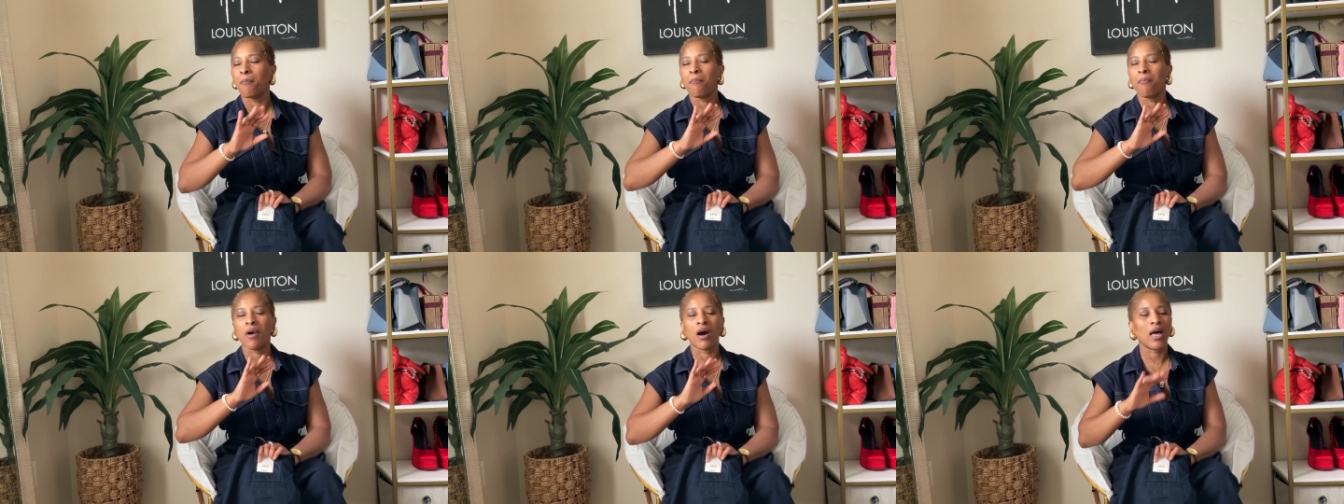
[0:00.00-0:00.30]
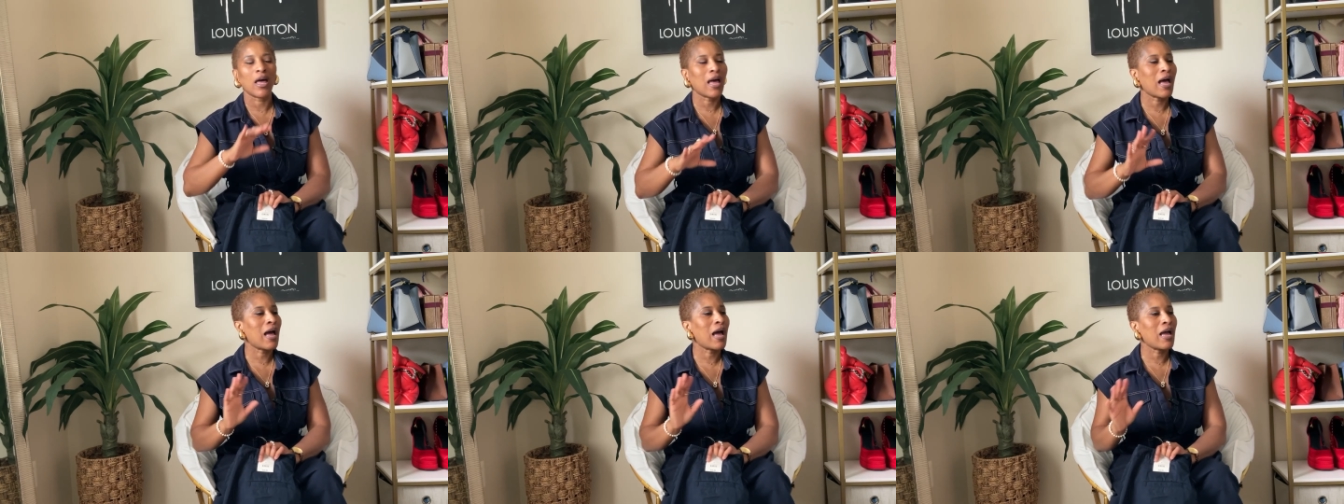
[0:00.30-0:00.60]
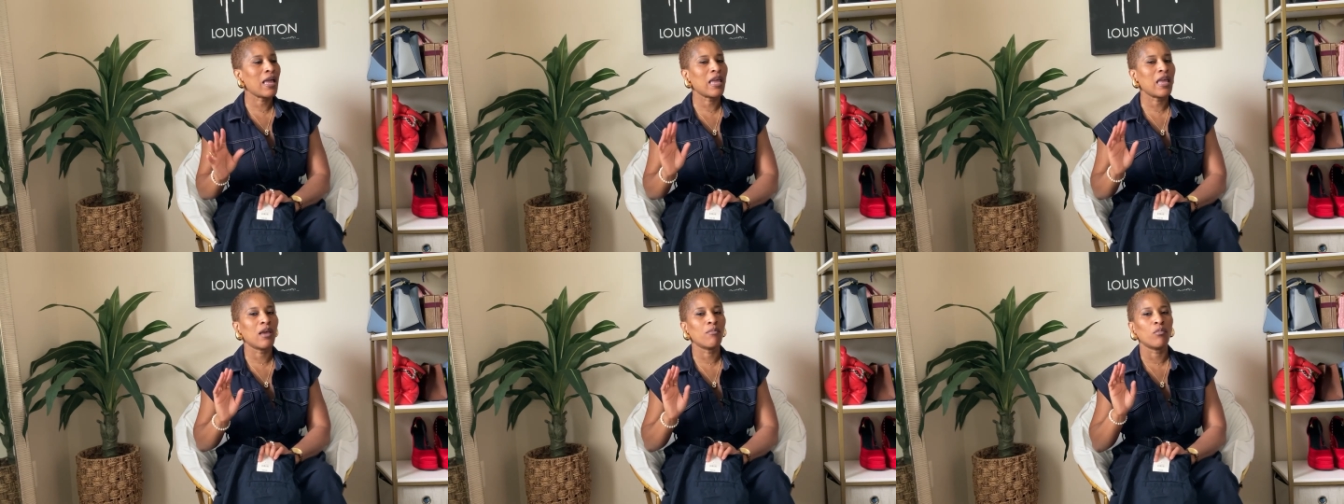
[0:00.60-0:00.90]
but
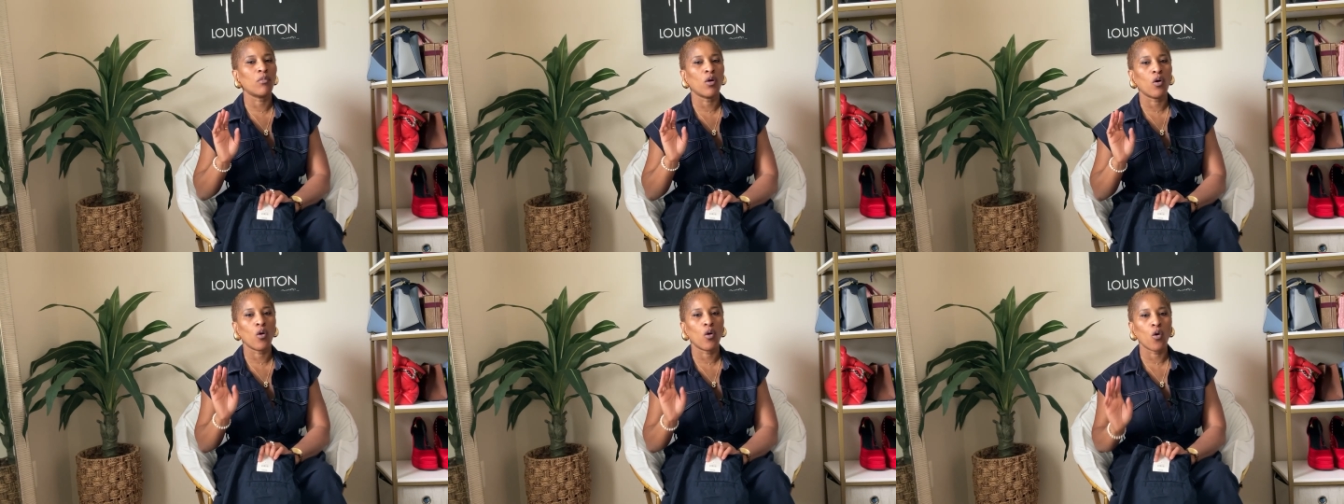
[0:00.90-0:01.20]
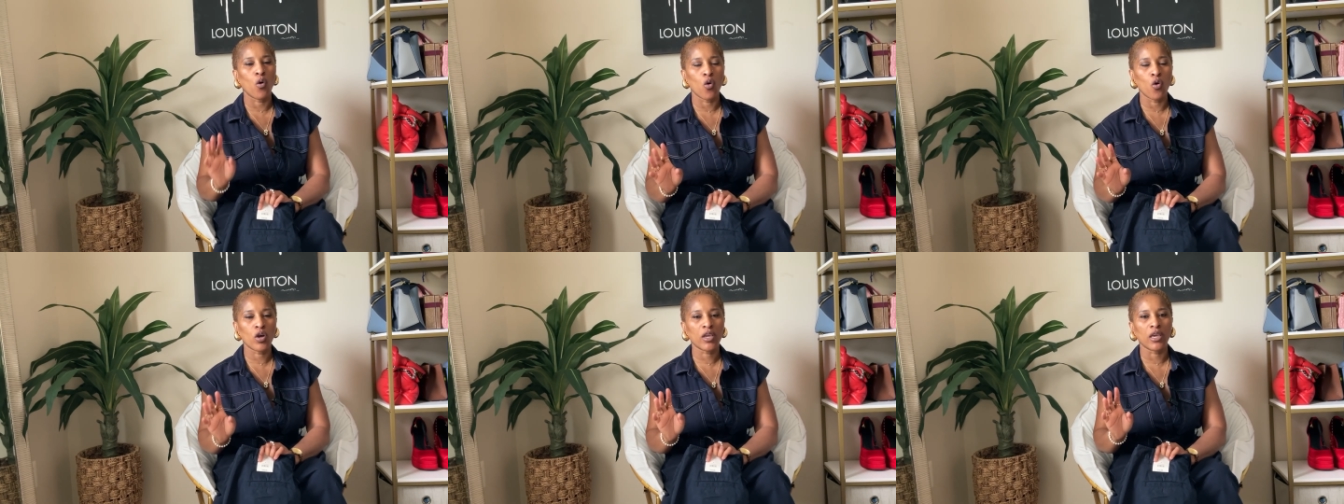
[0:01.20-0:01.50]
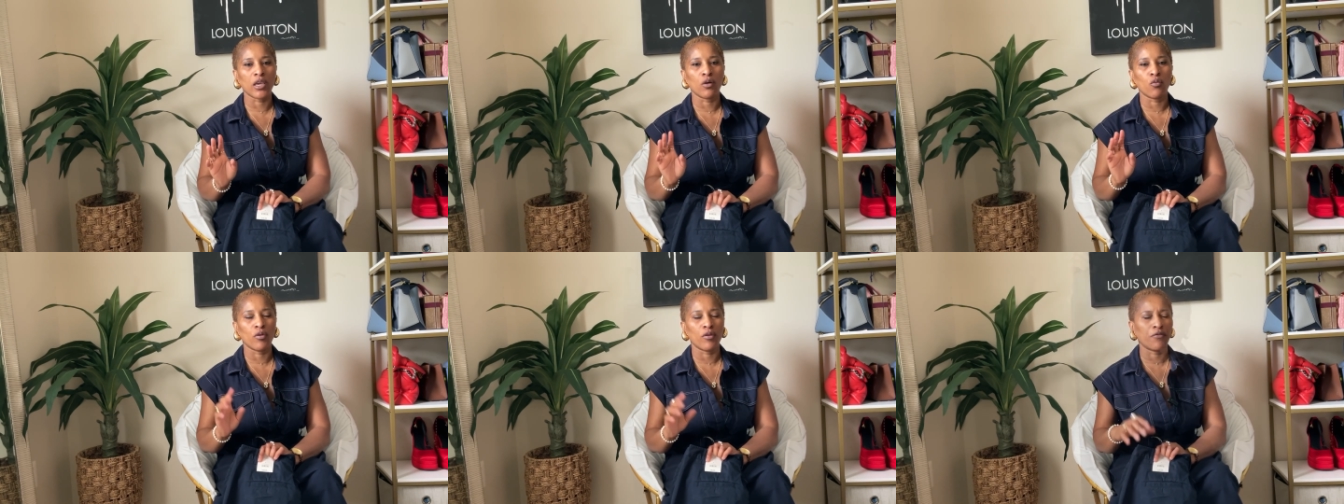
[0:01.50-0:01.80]
I am
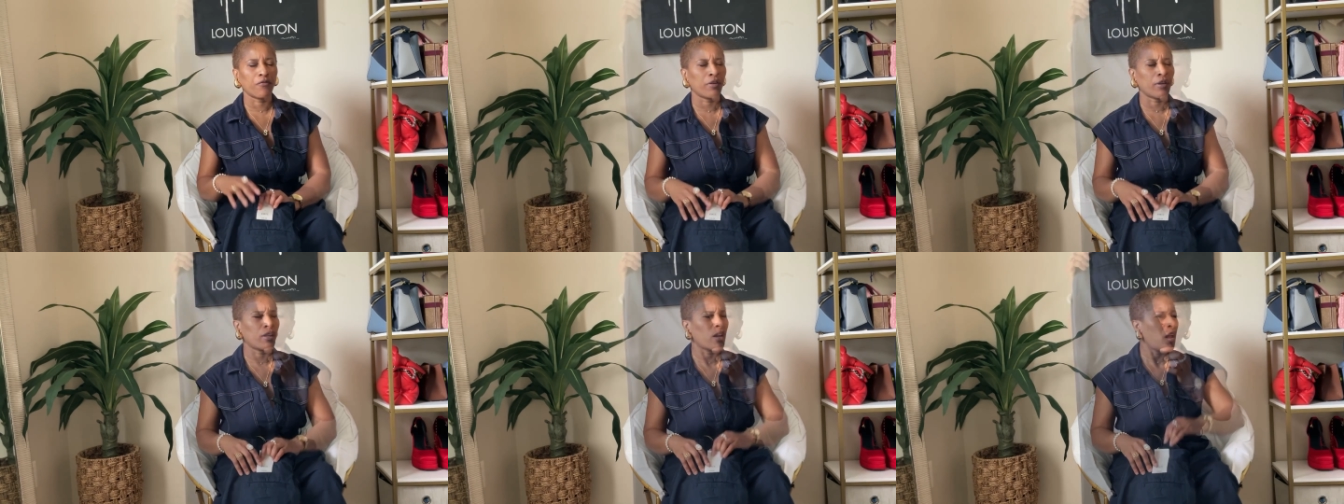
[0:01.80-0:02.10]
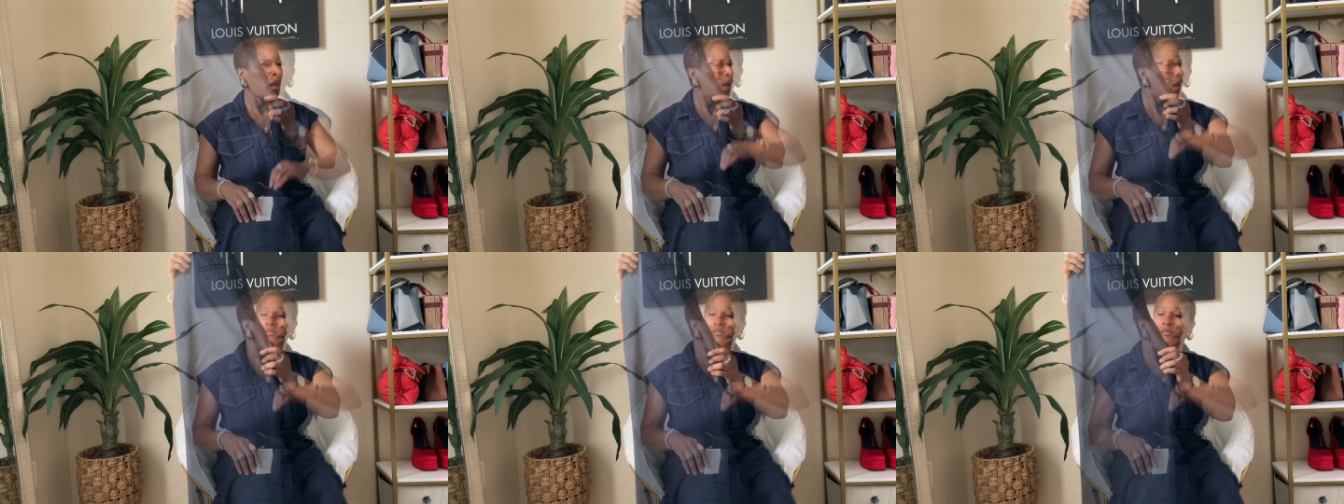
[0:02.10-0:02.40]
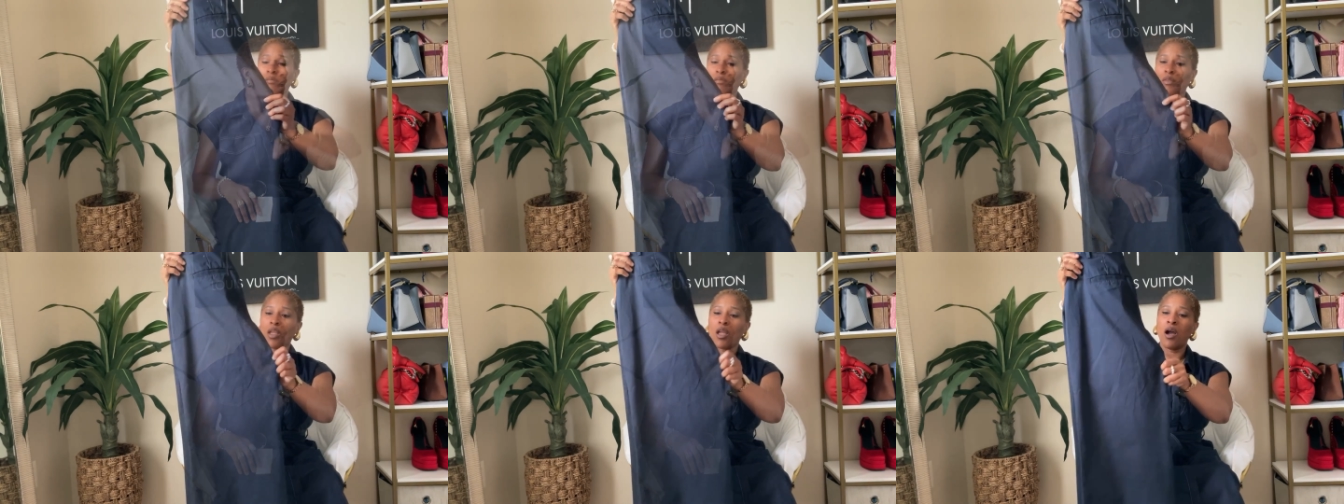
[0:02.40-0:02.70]
okay with it.
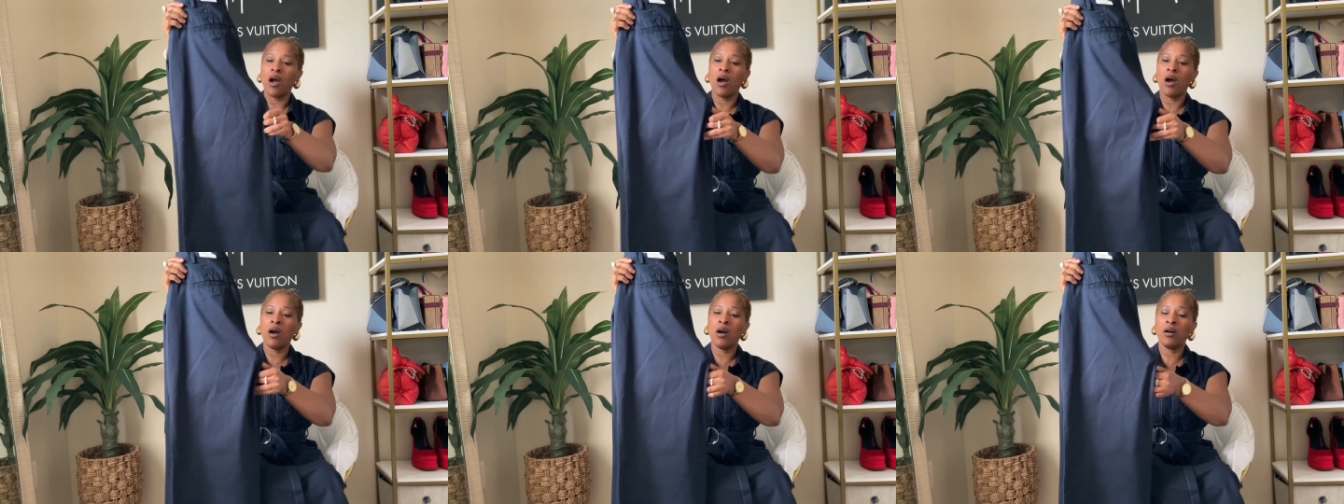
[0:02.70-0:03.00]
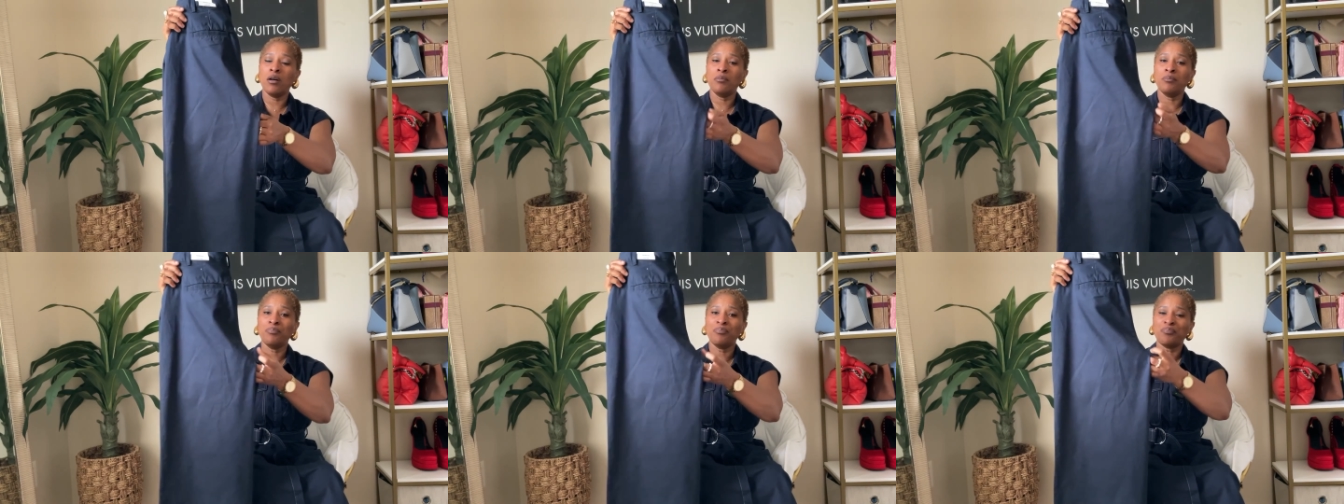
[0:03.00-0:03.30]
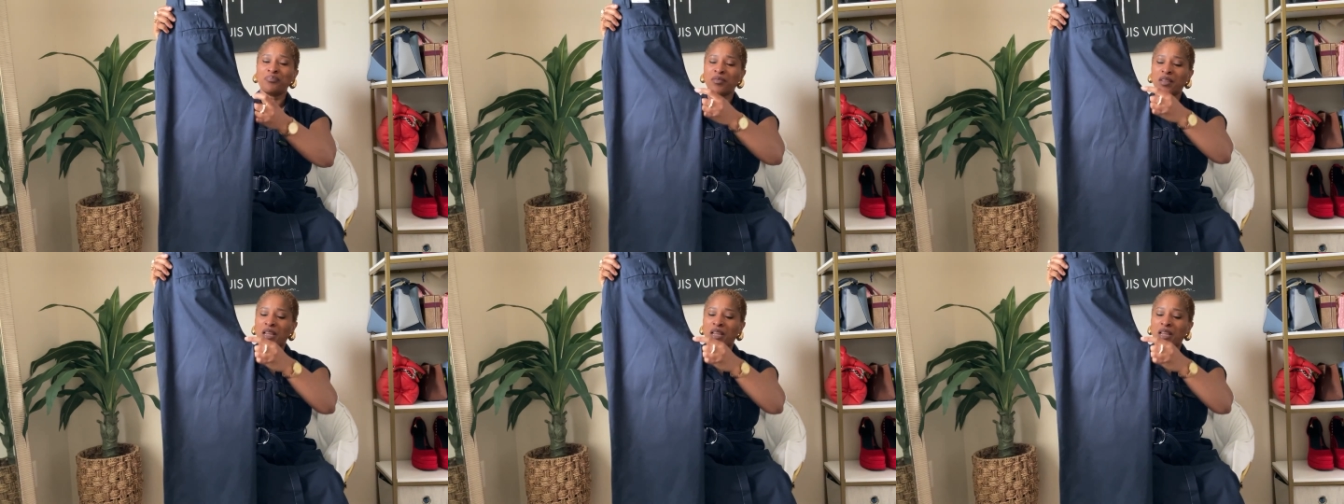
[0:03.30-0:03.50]
Um,